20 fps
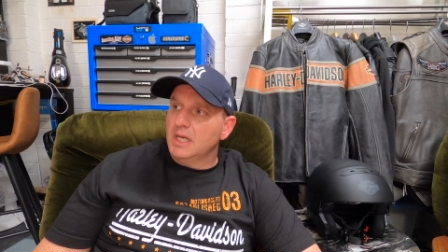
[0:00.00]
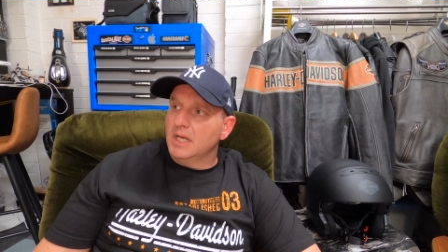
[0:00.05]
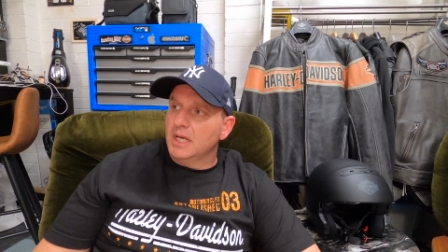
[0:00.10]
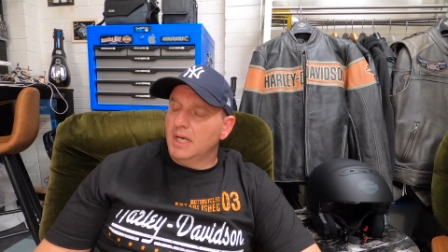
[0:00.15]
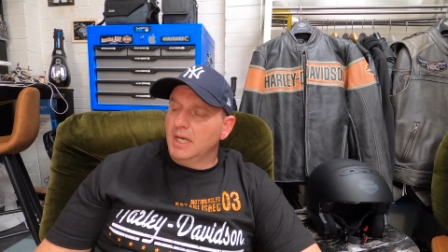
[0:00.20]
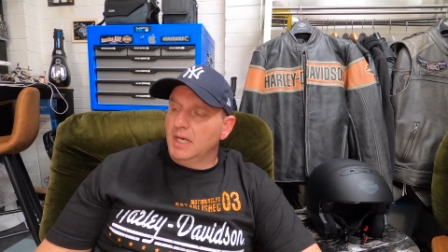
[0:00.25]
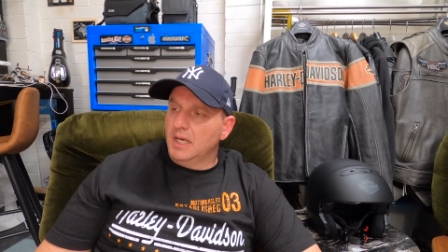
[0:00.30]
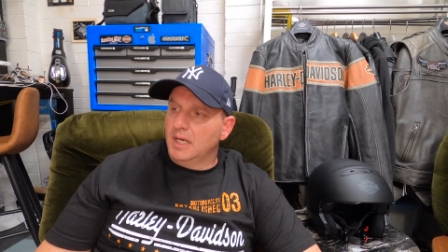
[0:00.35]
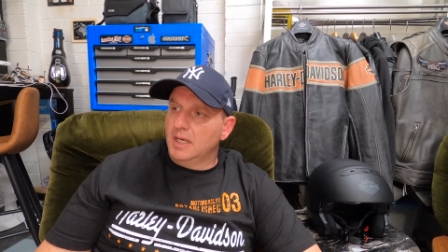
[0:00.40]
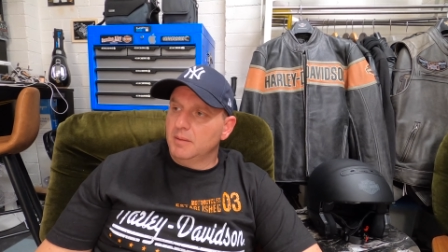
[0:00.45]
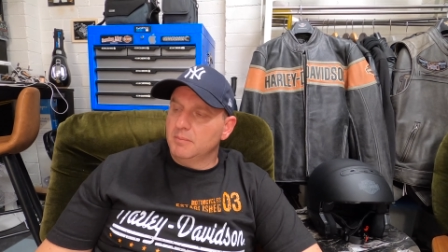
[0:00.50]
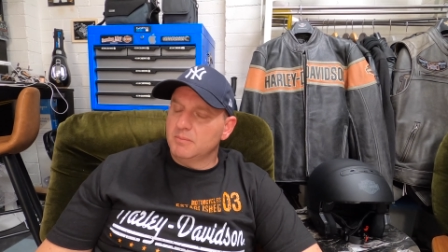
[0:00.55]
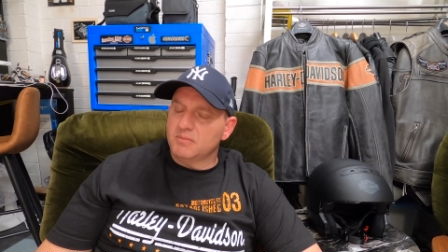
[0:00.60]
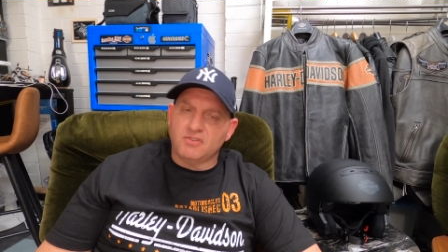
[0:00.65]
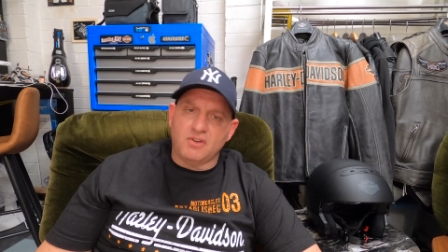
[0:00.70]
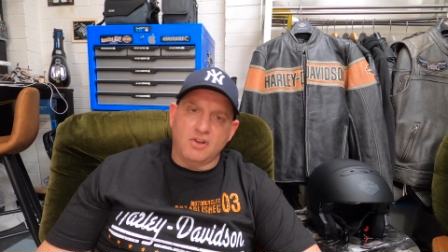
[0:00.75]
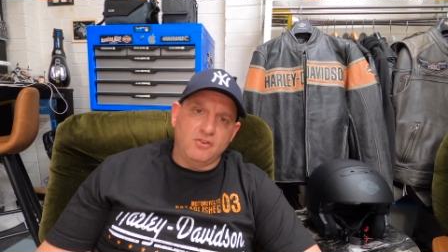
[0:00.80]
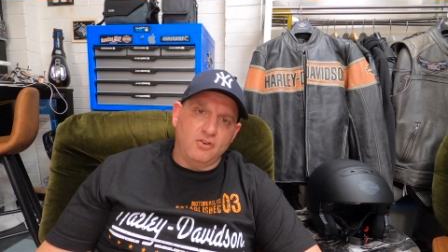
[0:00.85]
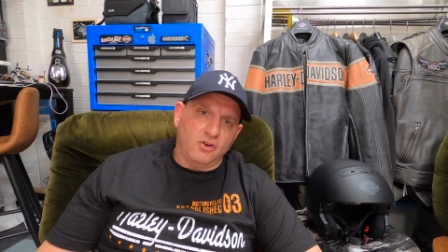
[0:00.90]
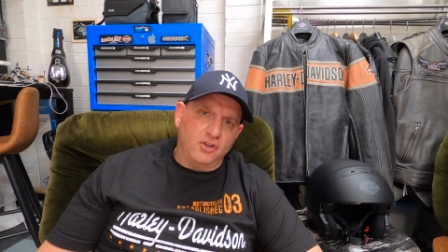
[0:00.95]
Um,
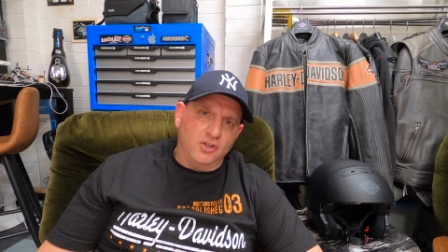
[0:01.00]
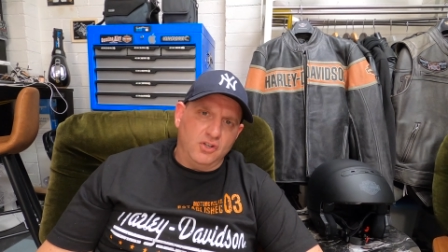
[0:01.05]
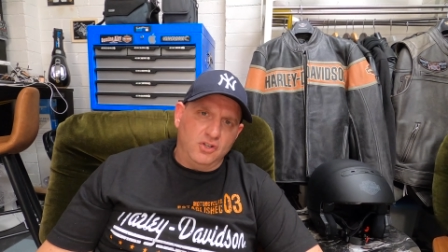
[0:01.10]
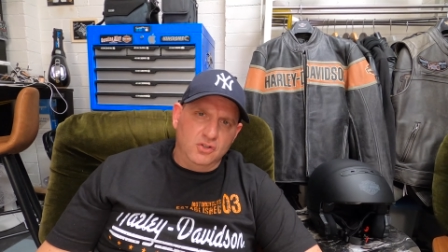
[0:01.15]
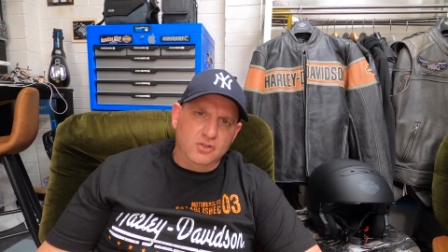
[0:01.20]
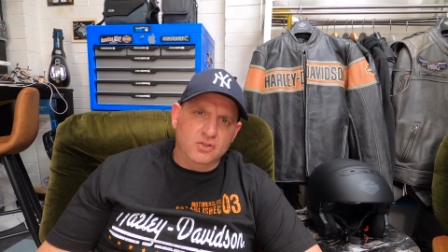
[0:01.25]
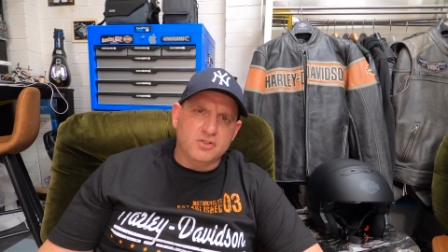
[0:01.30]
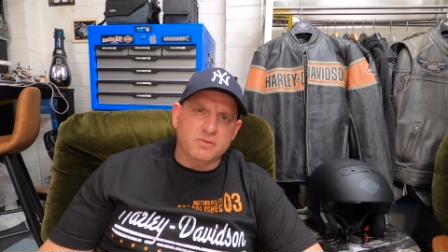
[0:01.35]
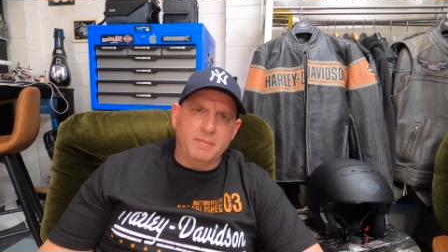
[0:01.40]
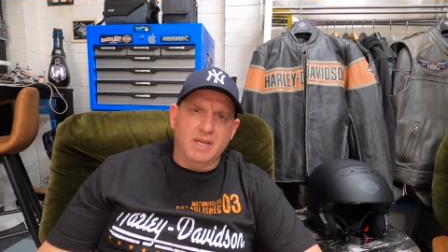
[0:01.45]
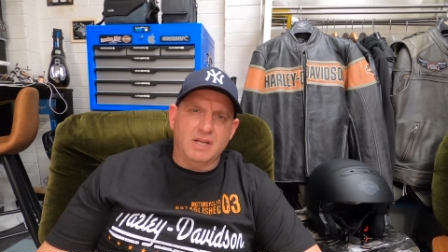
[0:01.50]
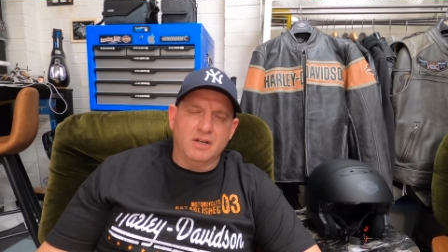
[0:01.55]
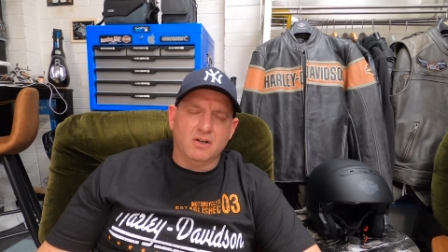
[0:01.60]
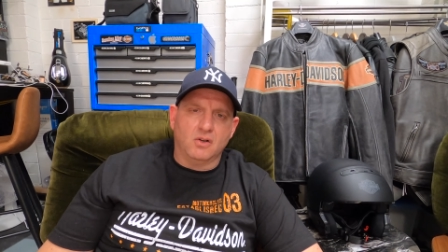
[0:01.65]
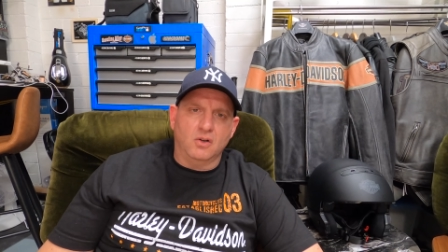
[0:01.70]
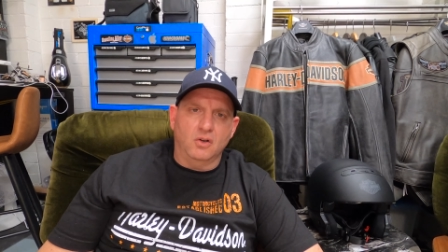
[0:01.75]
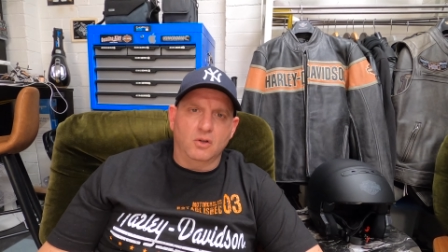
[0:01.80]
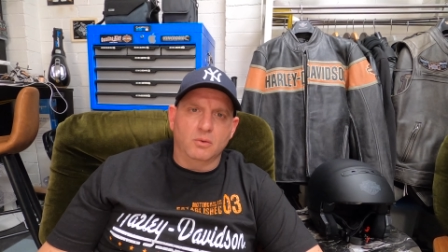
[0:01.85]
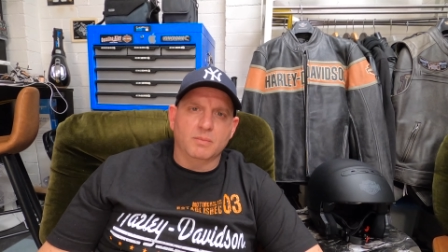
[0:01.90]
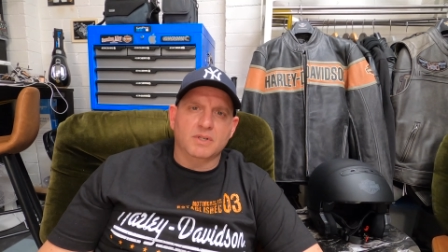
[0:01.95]
so not a huge amount
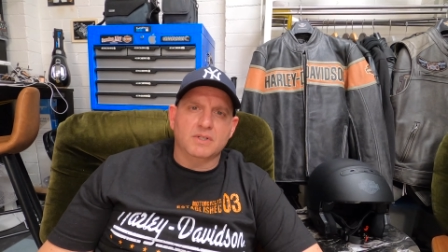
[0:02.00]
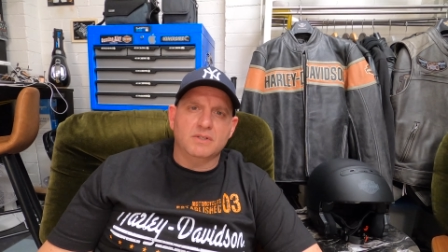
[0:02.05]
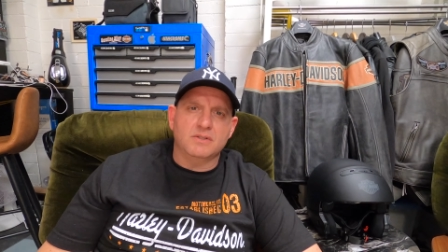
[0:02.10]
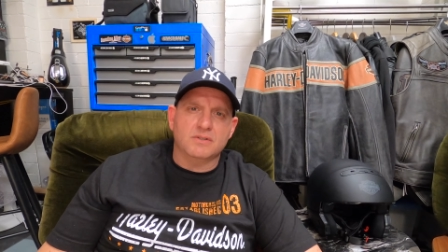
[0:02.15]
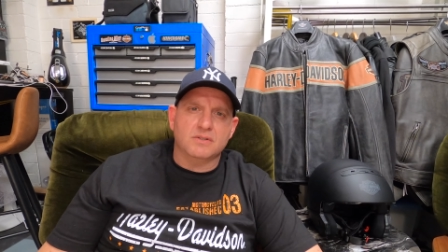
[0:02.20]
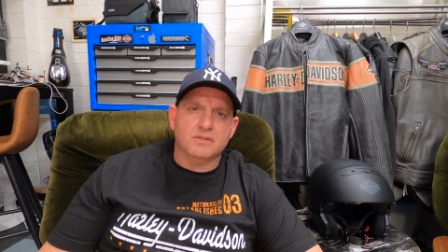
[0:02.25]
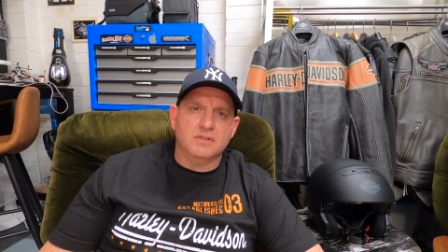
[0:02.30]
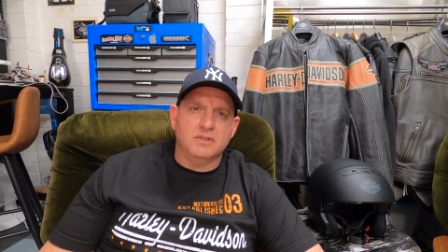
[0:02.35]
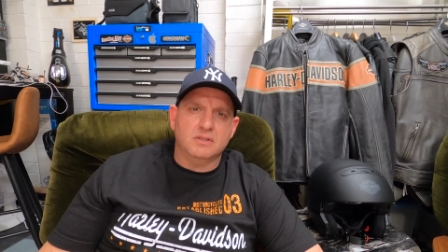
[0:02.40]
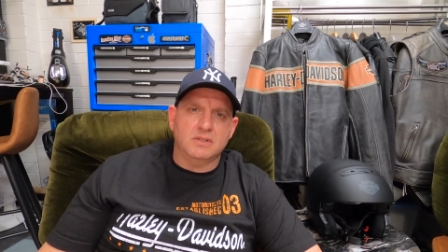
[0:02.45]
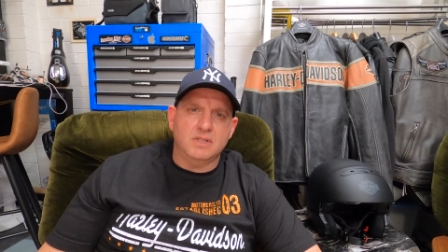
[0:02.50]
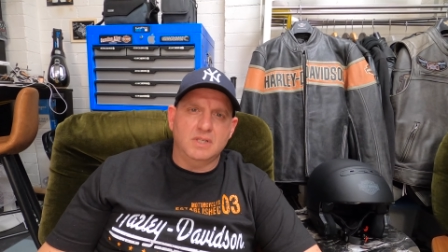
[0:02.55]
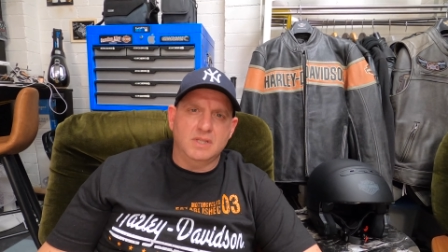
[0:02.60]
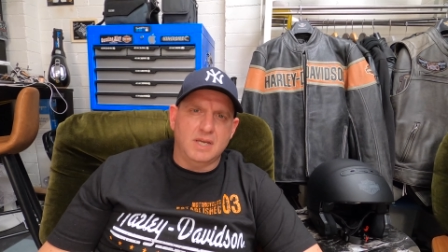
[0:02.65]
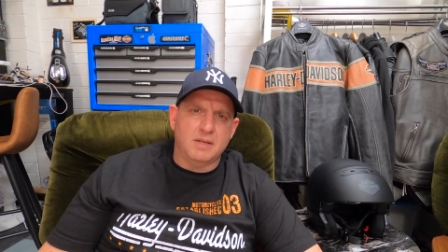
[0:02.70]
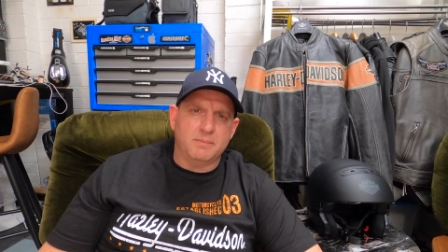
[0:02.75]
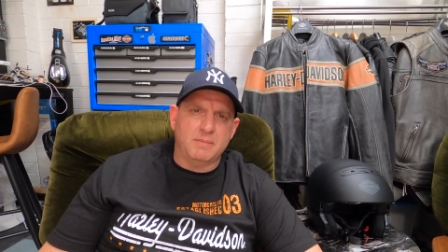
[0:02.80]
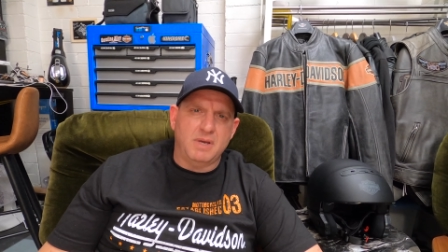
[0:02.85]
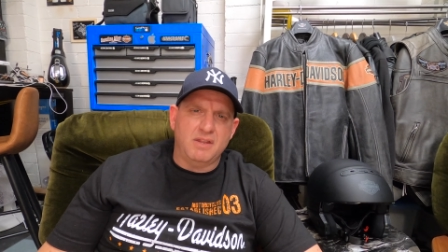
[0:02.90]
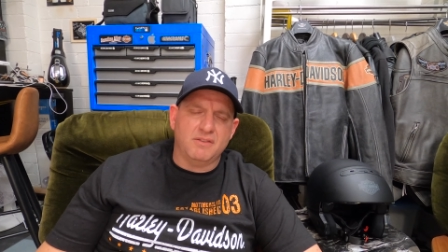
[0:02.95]
of kilometers in
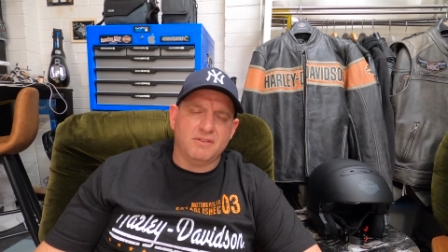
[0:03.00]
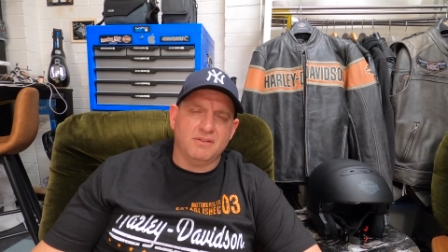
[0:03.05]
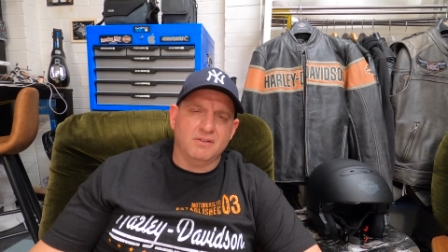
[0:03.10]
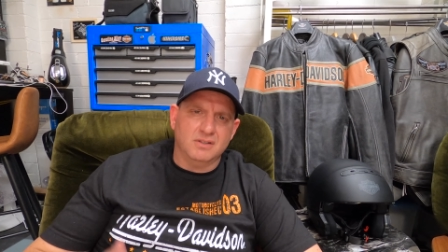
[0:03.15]
that month.